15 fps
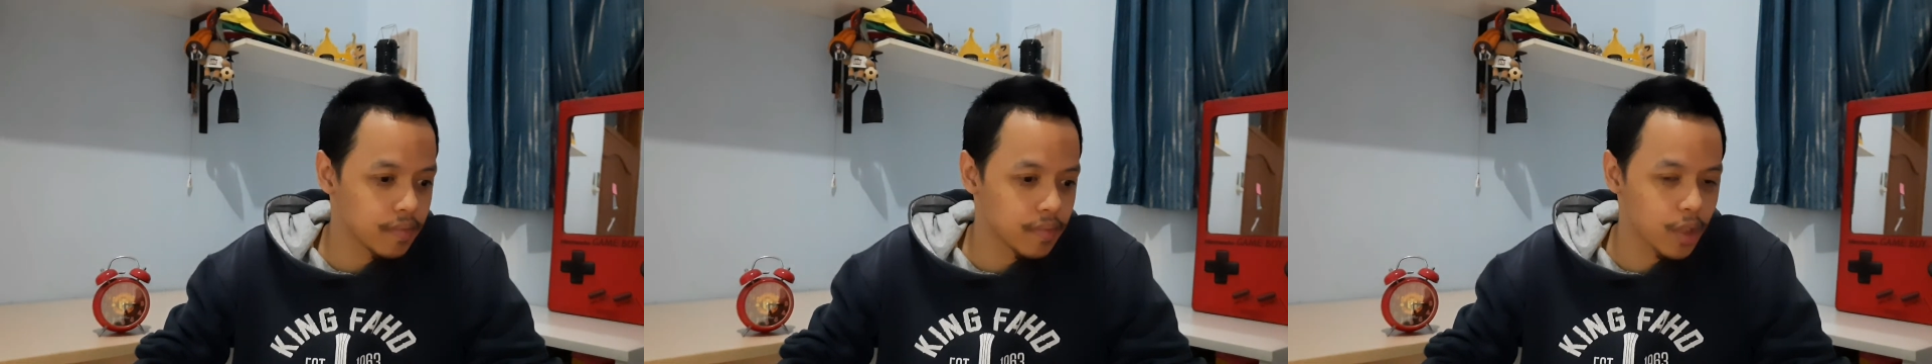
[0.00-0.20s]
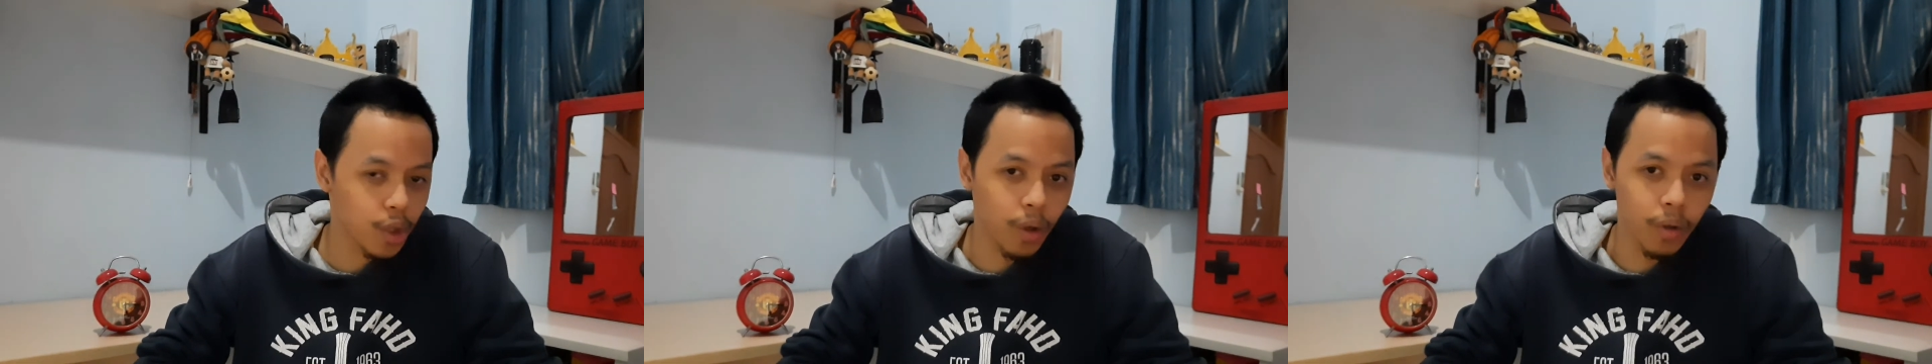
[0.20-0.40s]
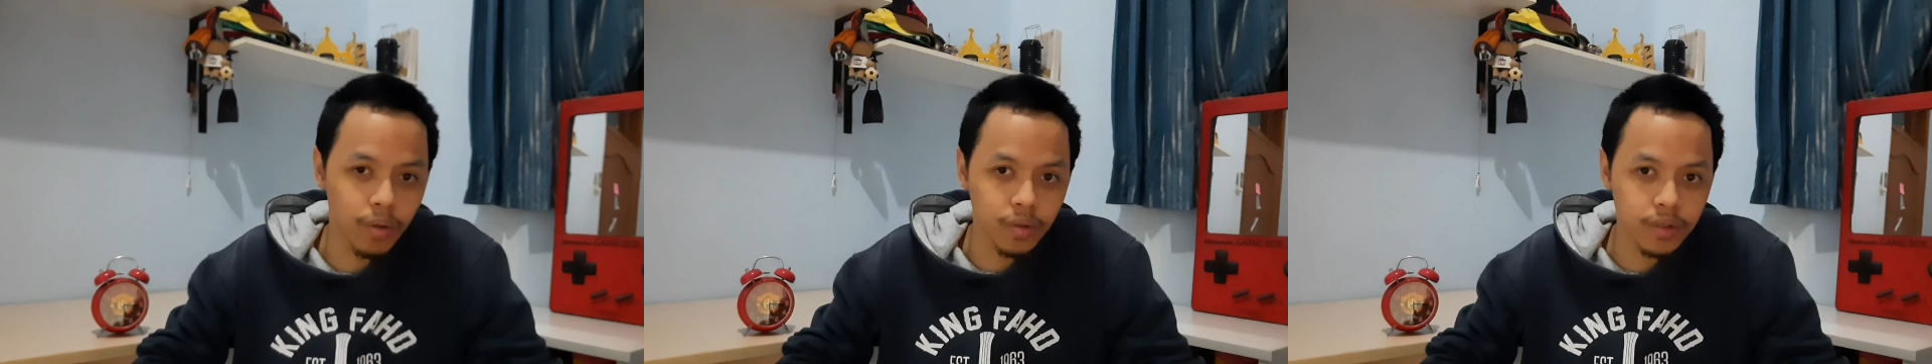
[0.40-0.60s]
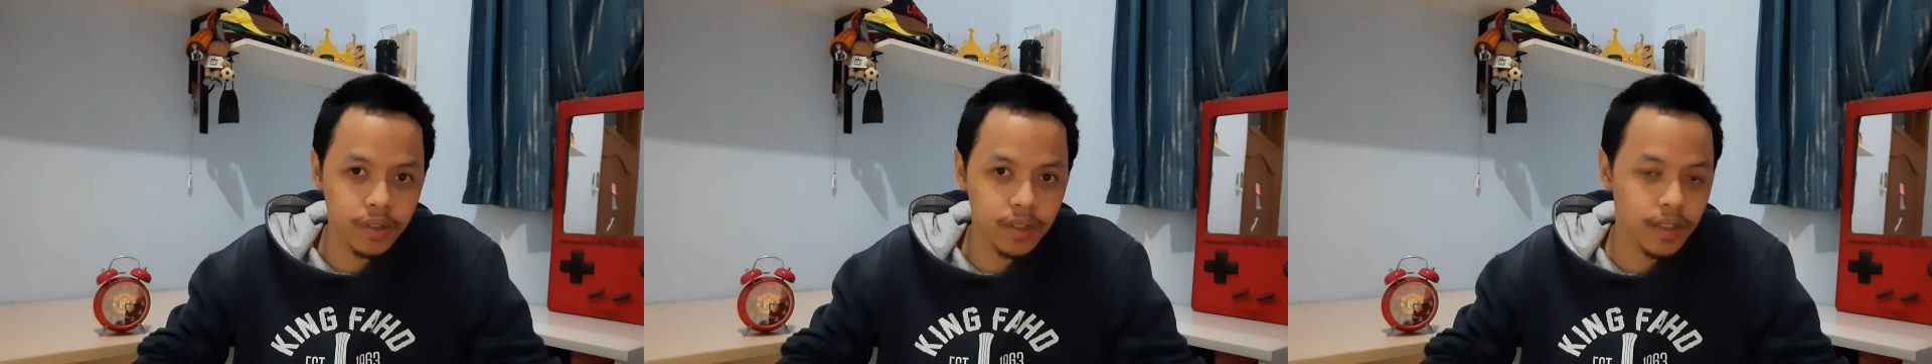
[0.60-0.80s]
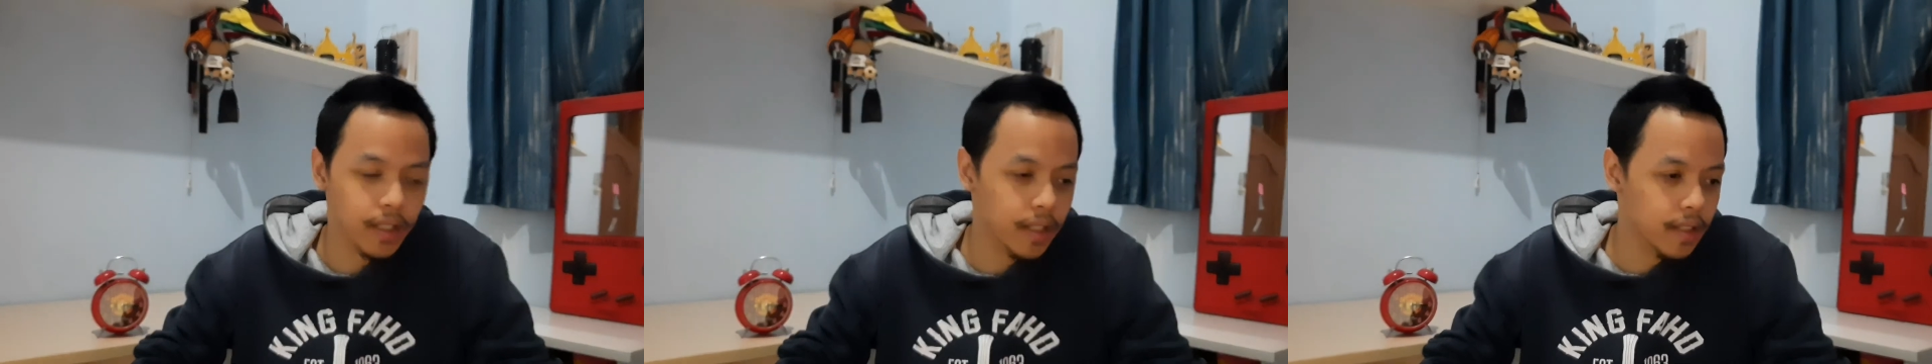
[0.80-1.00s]
goals,
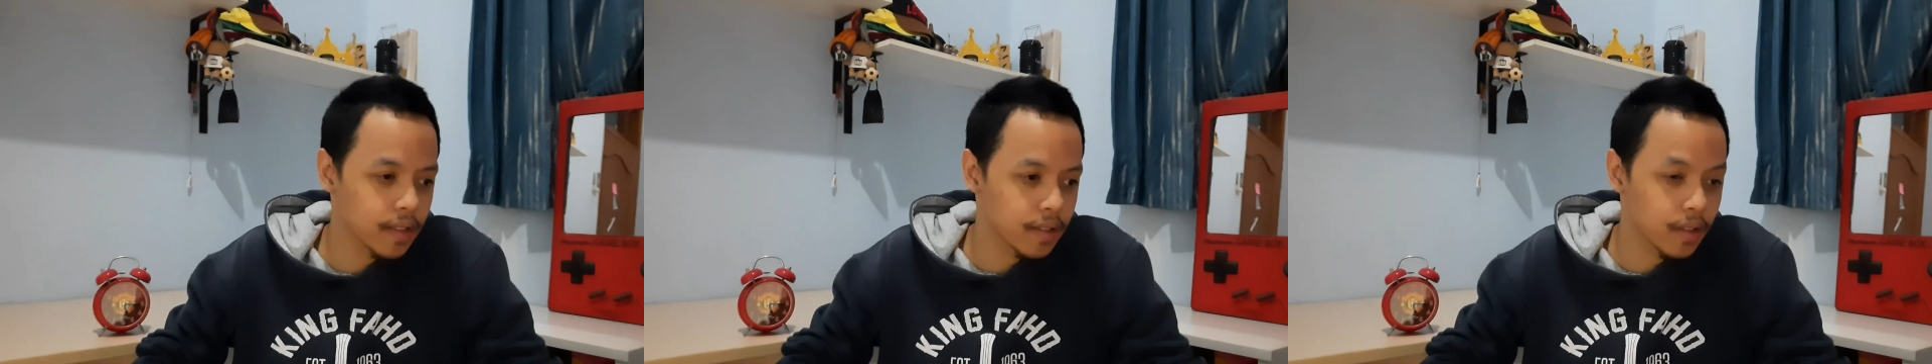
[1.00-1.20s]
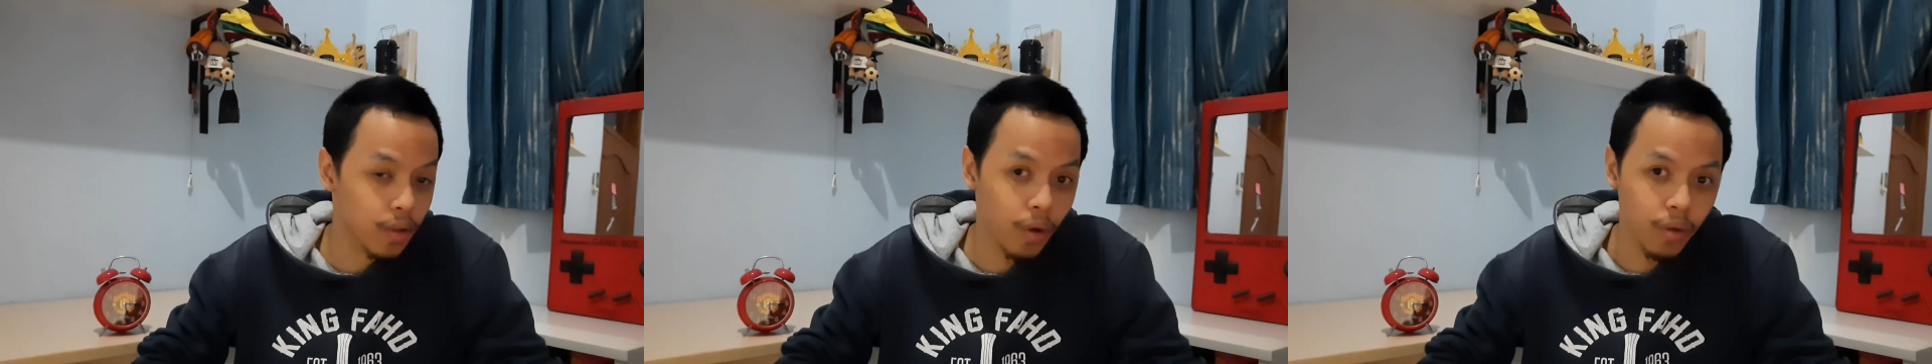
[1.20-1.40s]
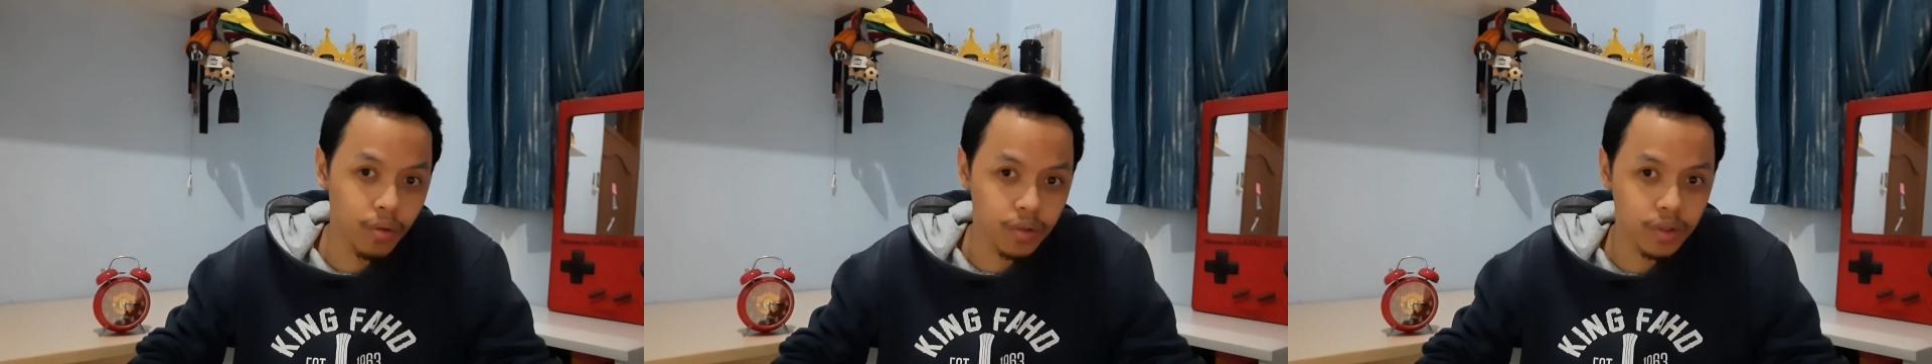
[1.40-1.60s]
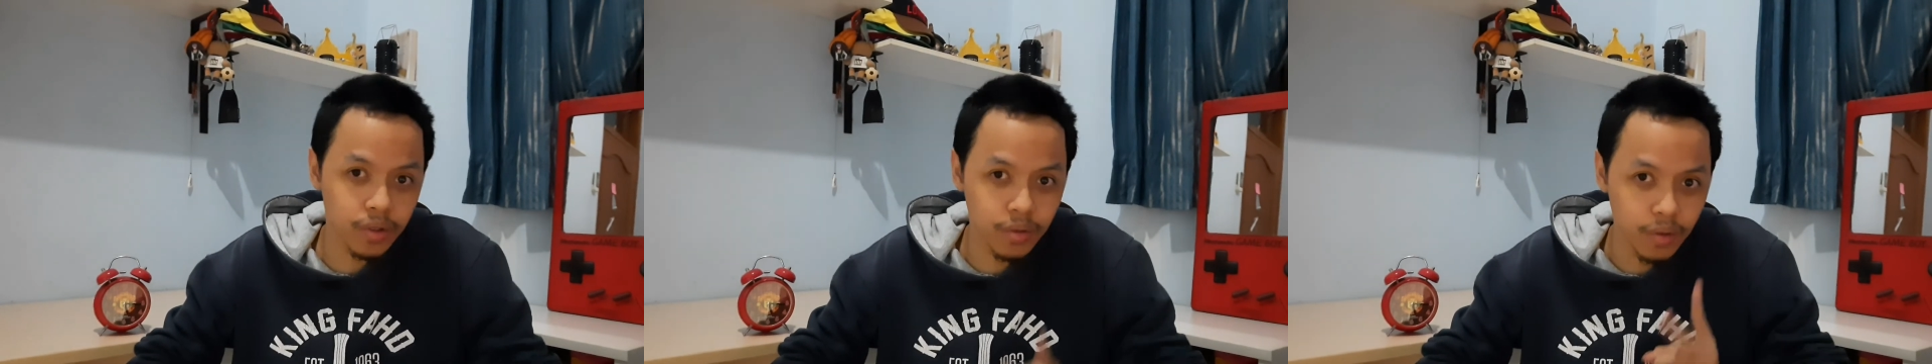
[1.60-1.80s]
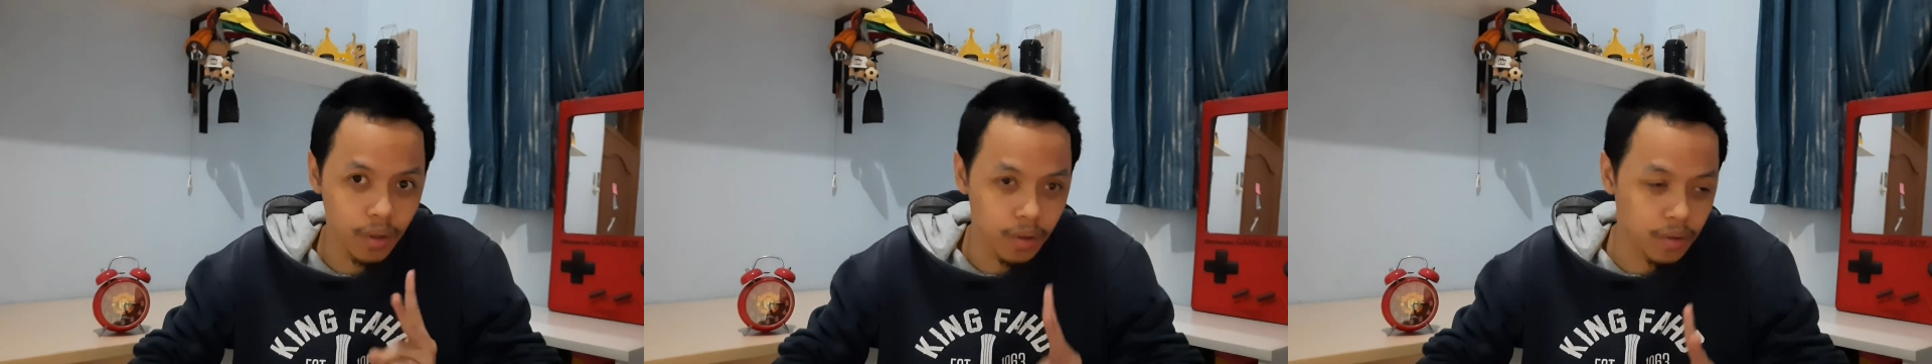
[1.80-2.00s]
2
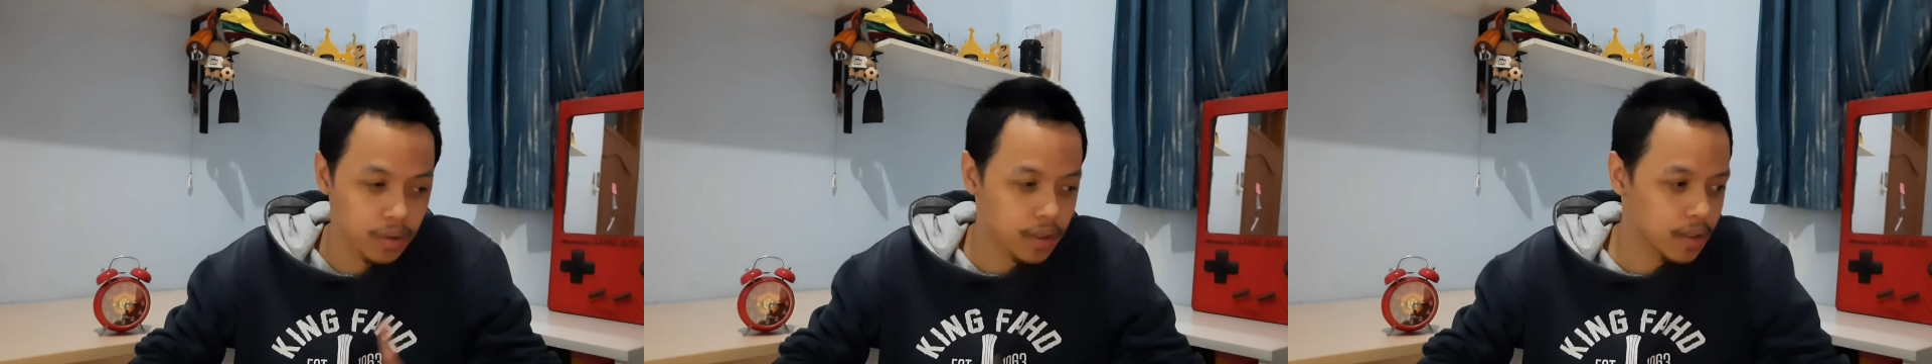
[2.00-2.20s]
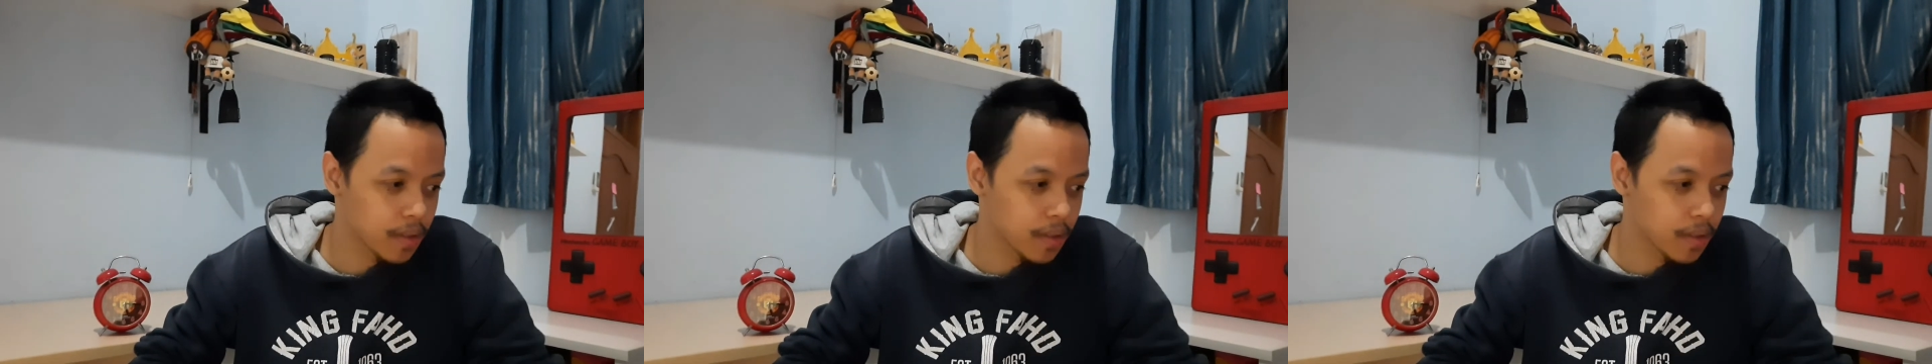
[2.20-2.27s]
goals.